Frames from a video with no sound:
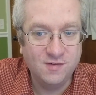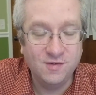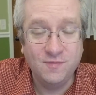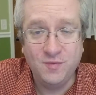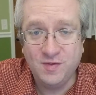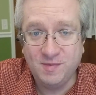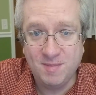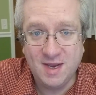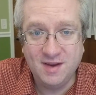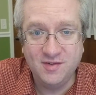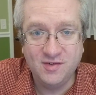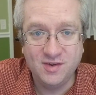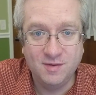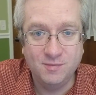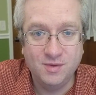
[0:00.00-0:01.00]
so if you
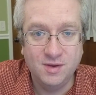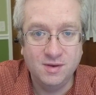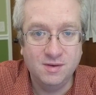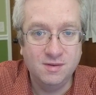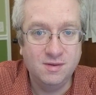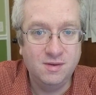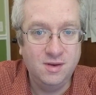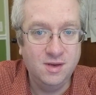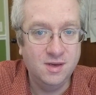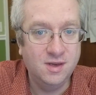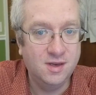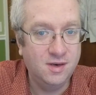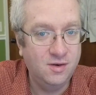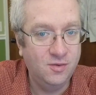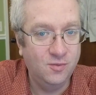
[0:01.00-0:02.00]
smash something, you
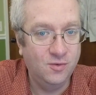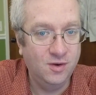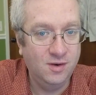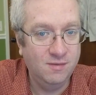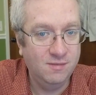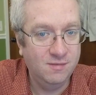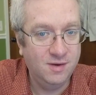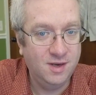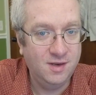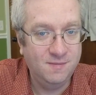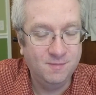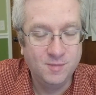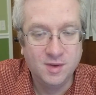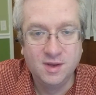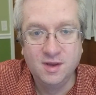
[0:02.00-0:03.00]
get a new one,
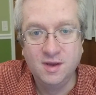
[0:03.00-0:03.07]
right?